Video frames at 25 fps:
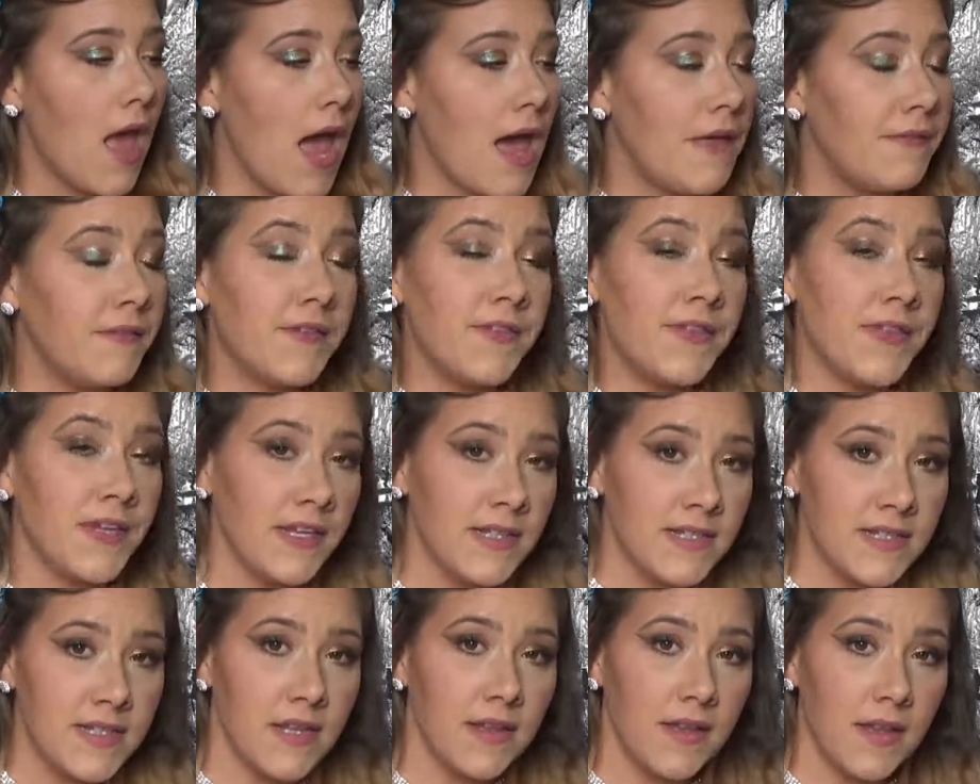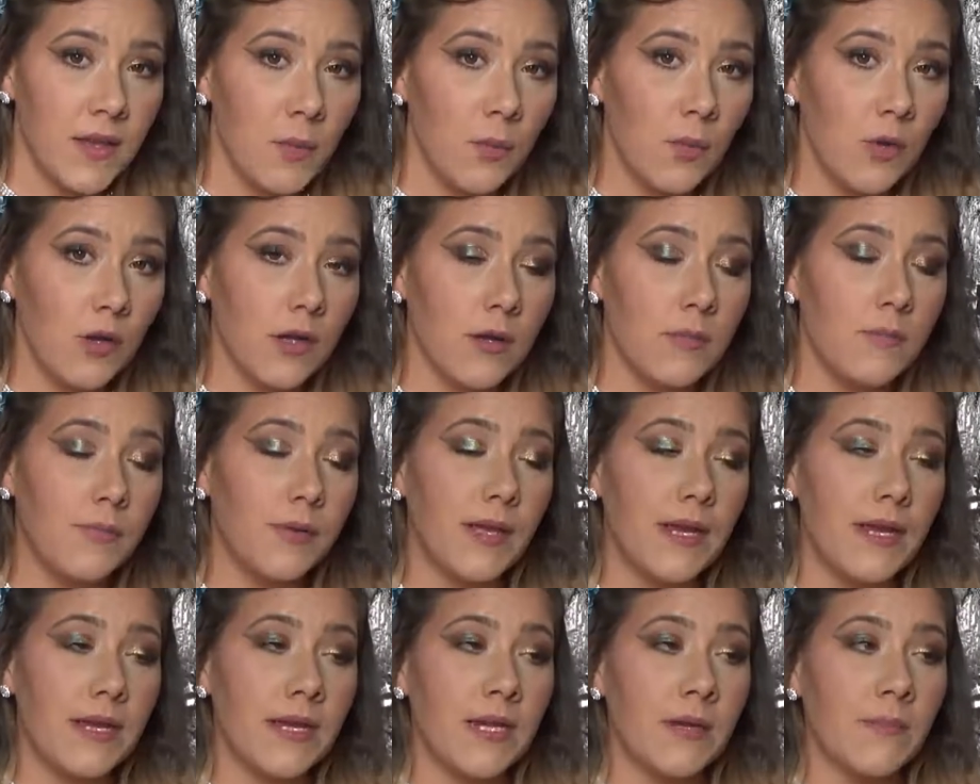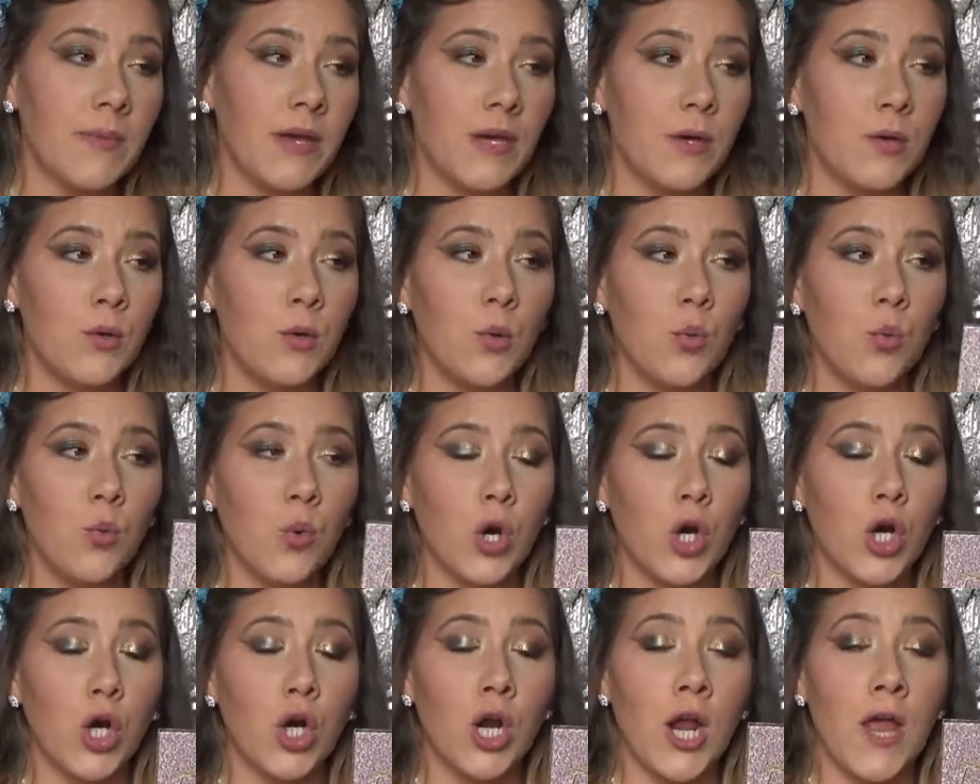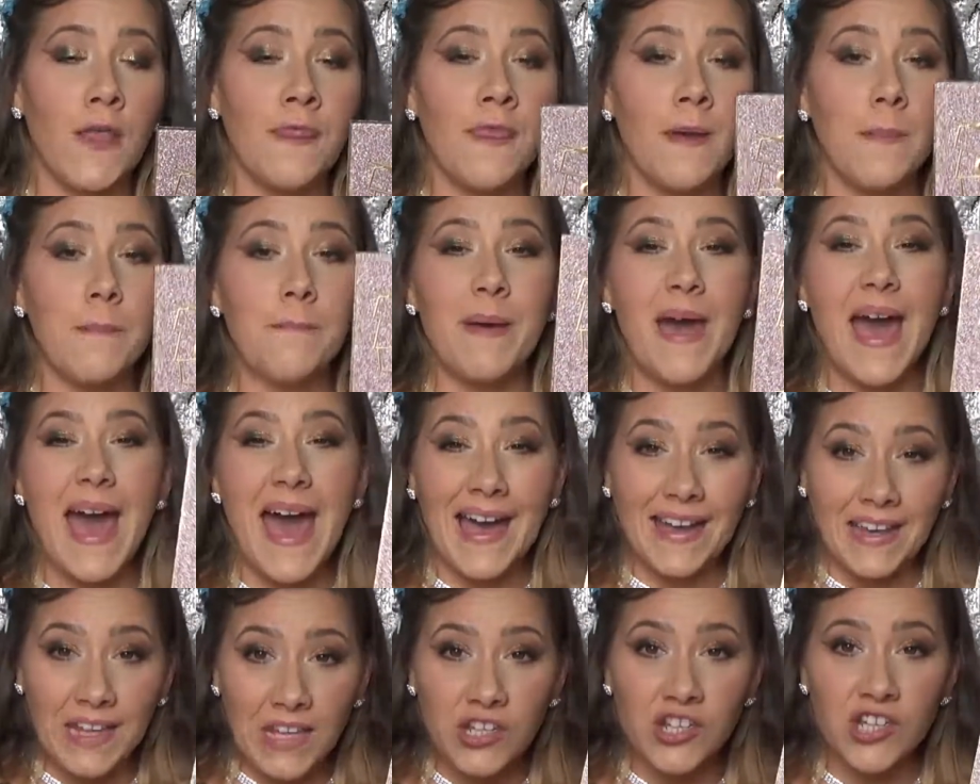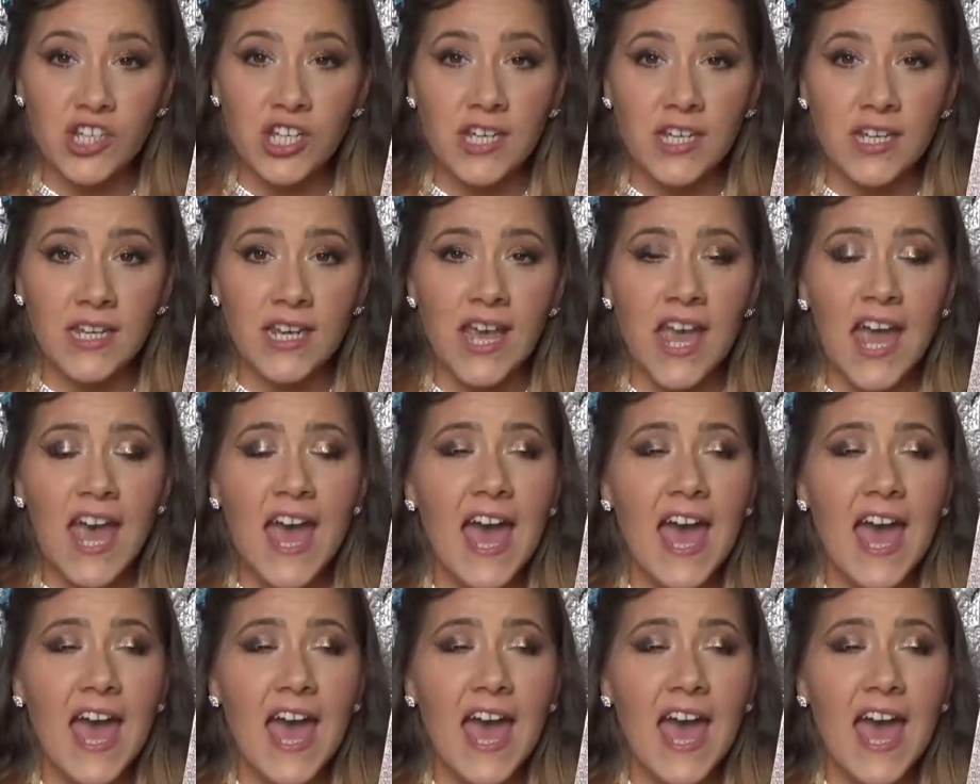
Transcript: And the things that they were complaining about were the packaging